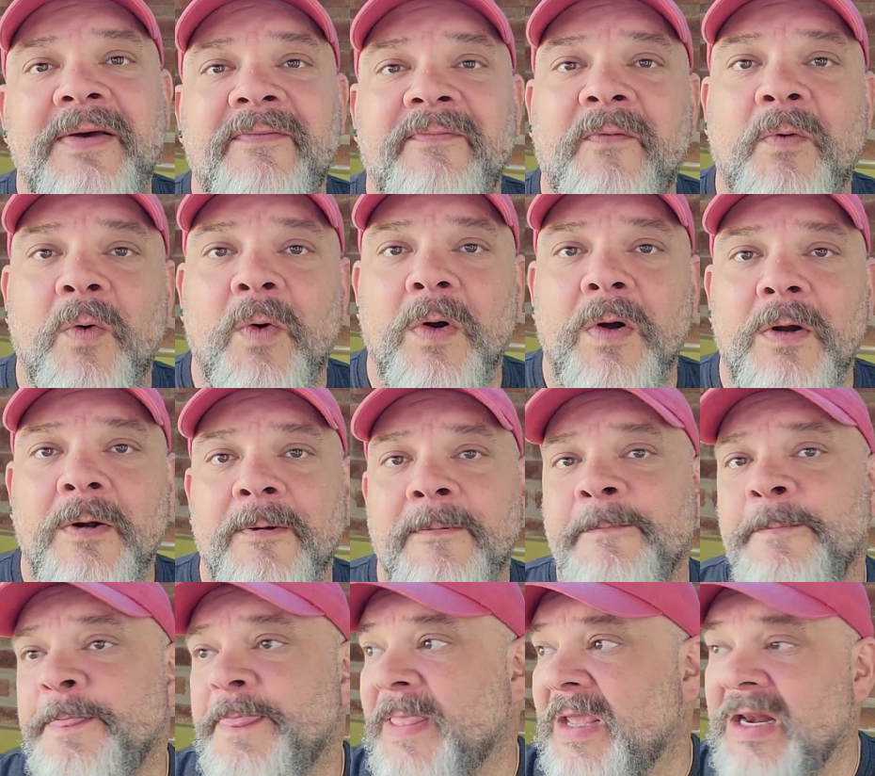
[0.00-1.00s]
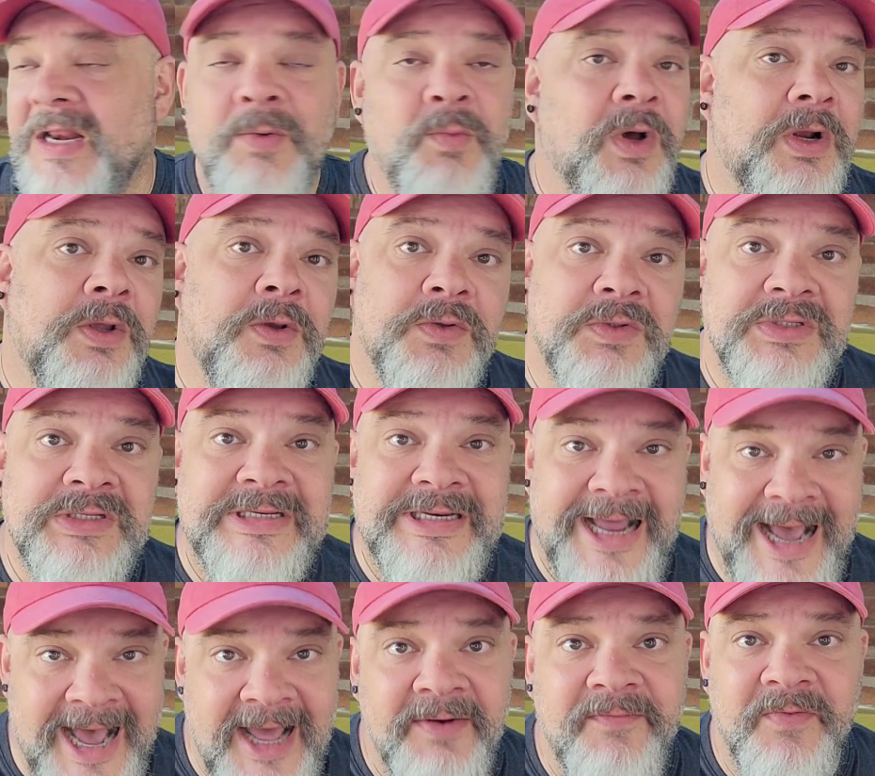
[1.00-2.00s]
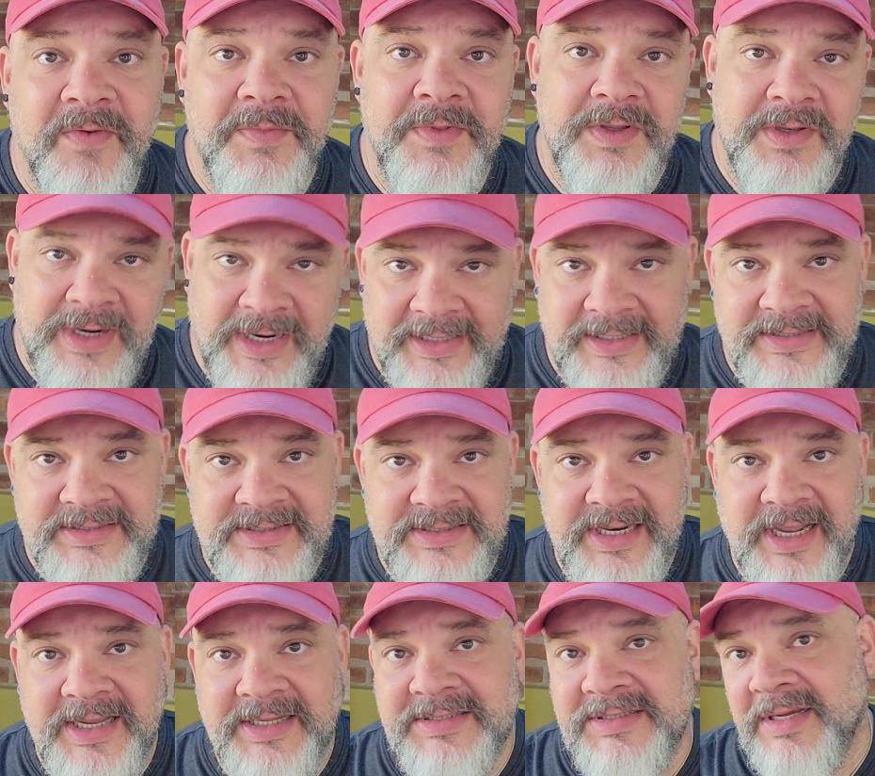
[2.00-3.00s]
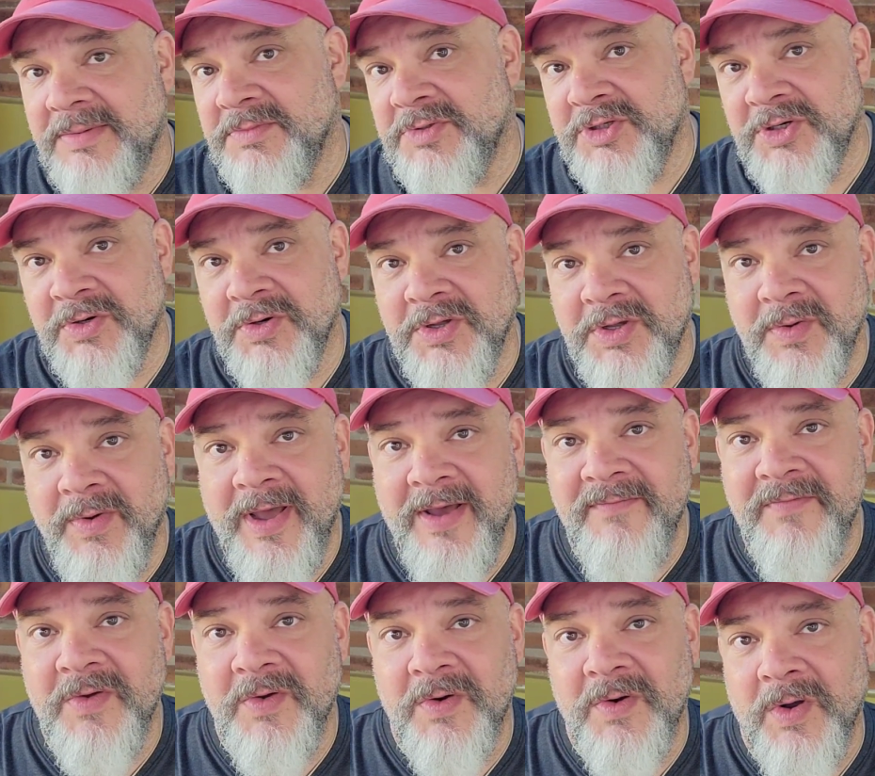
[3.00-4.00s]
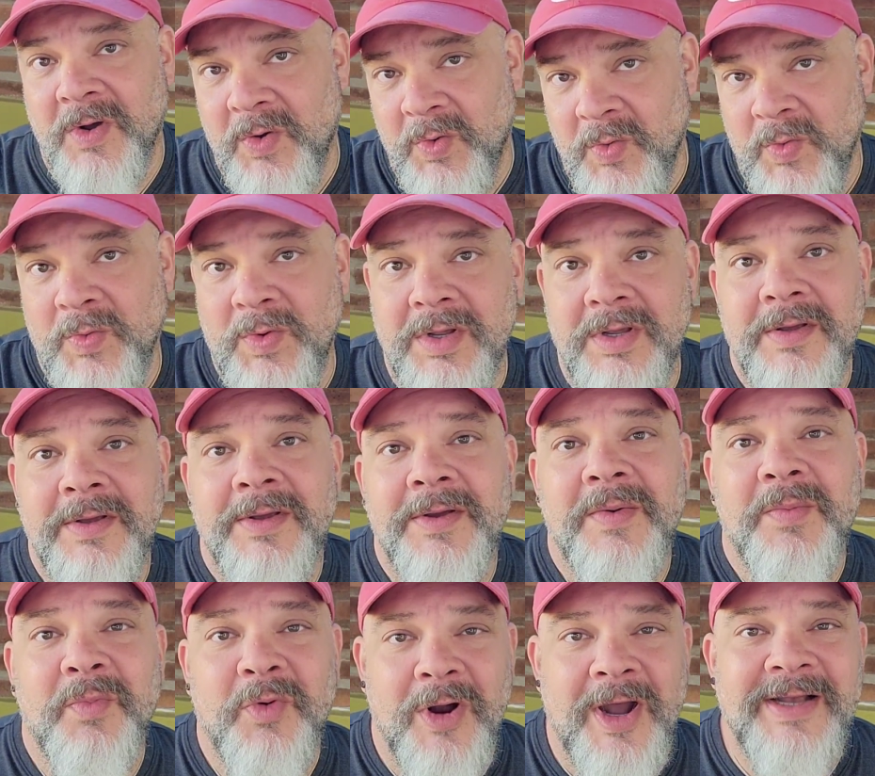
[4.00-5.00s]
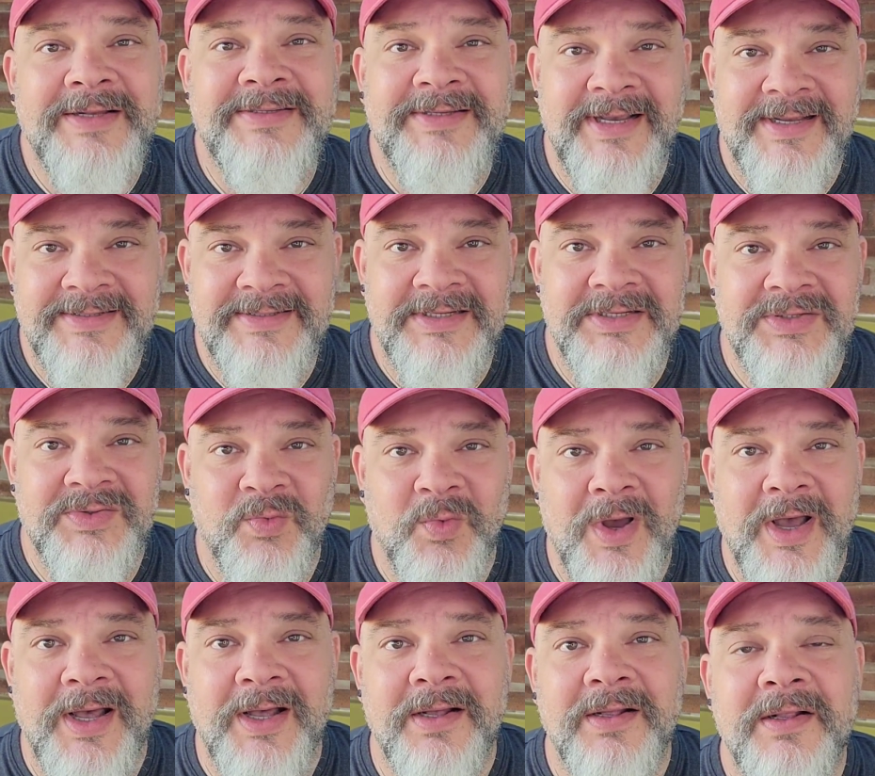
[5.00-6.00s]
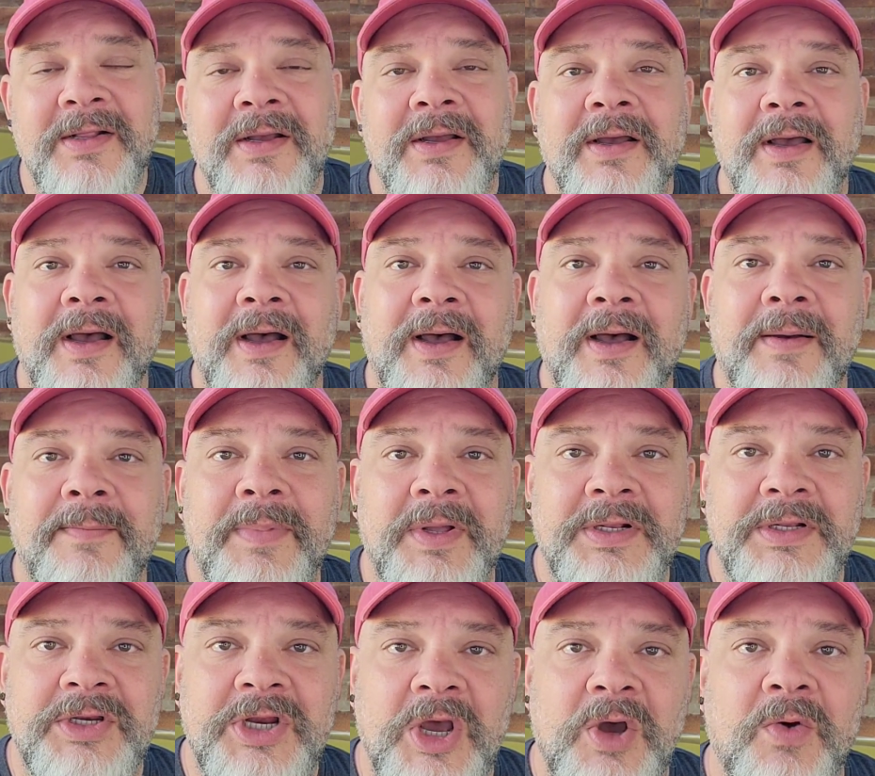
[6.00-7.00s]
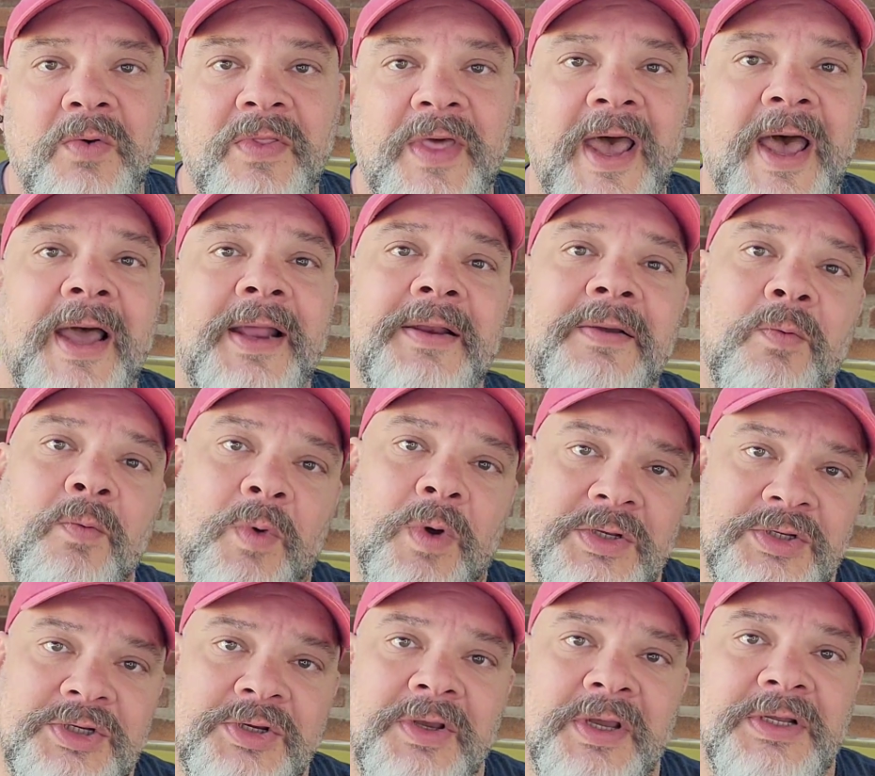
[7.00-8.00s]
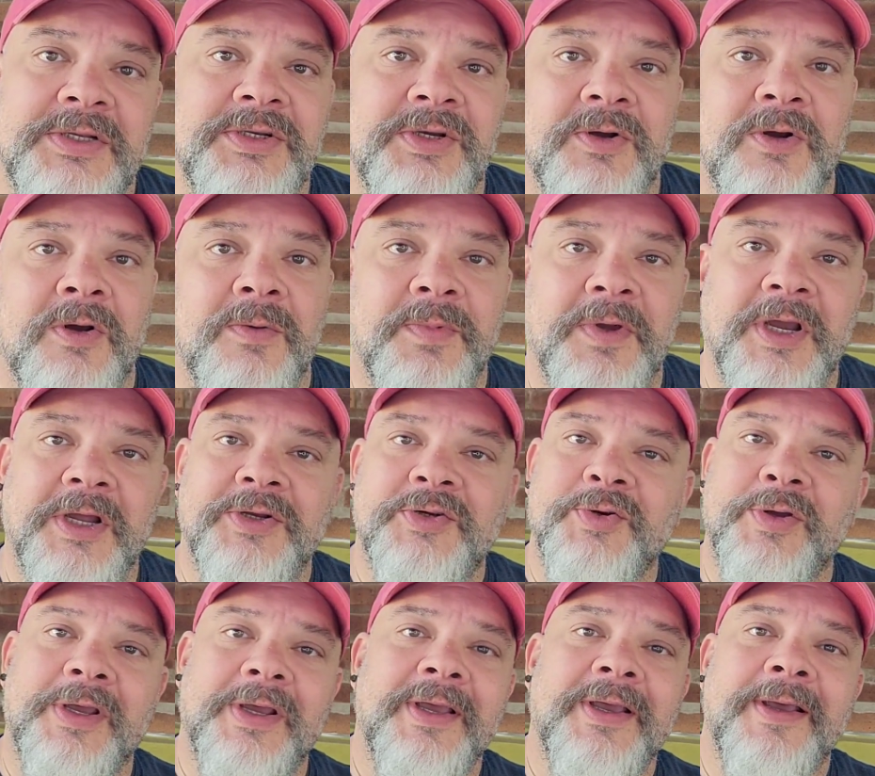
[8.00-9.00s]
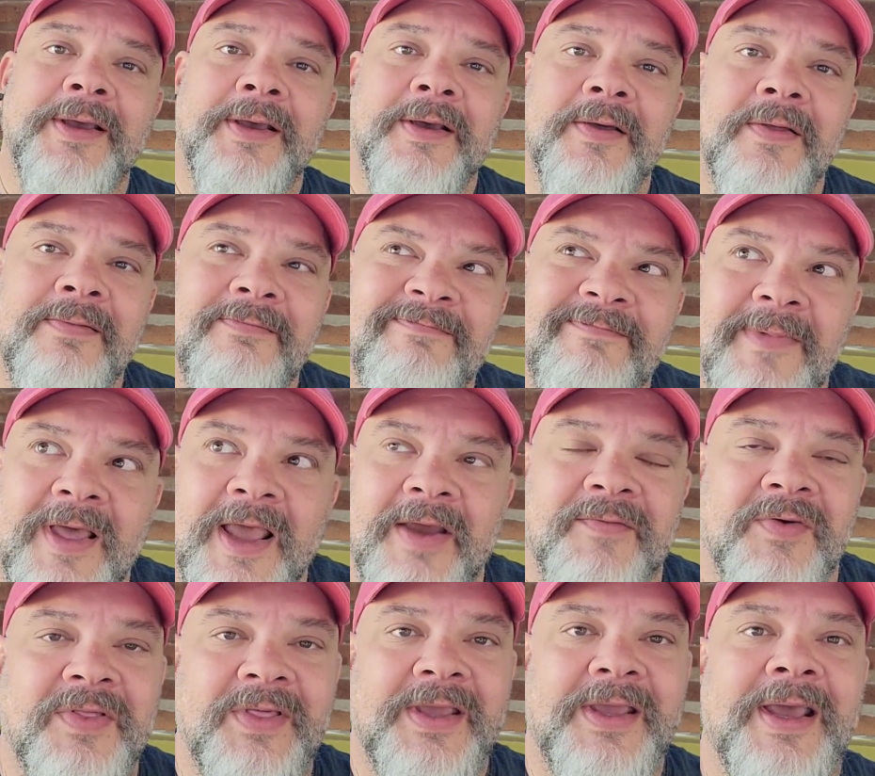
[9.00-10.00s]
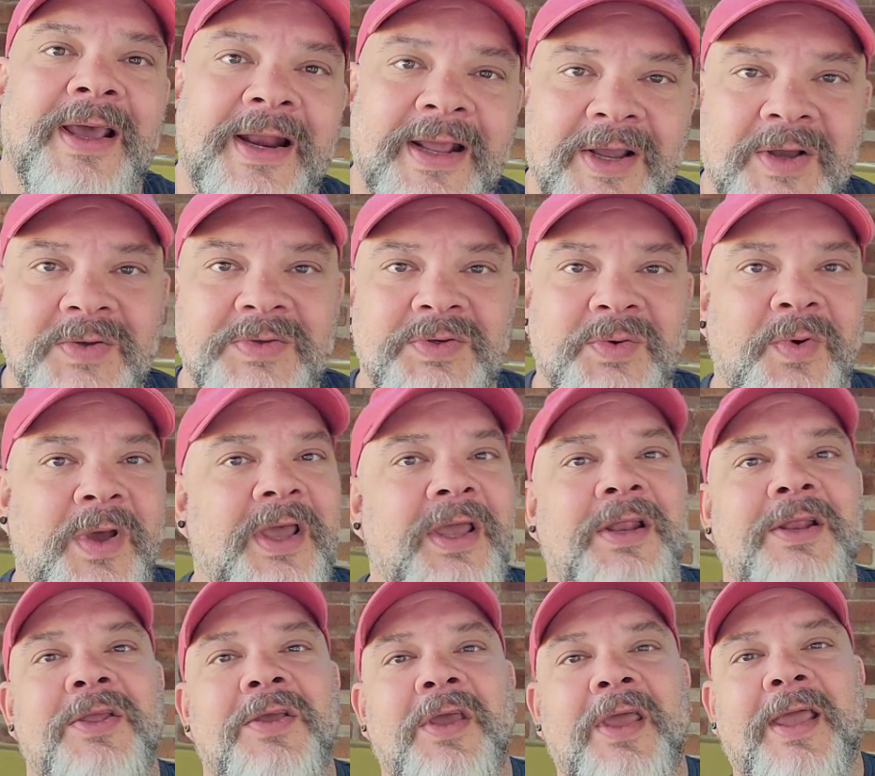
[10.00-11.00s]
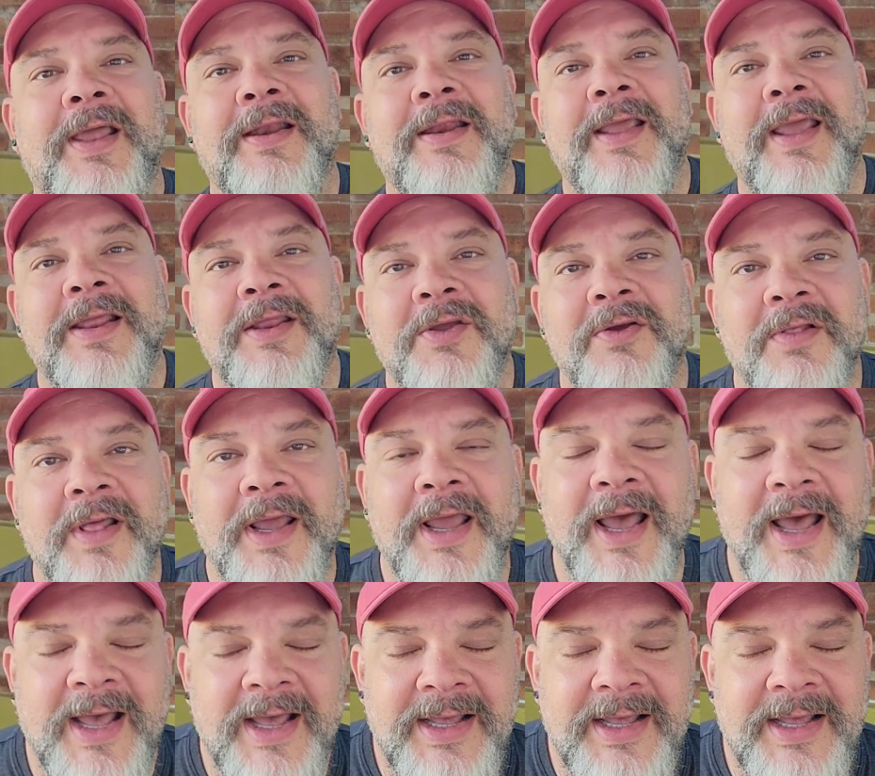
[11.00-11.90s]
For anyone who's not from the United States, I'm sure you have your own process as well. But know that once you get to your home country, everything kind of goes away, and you're like,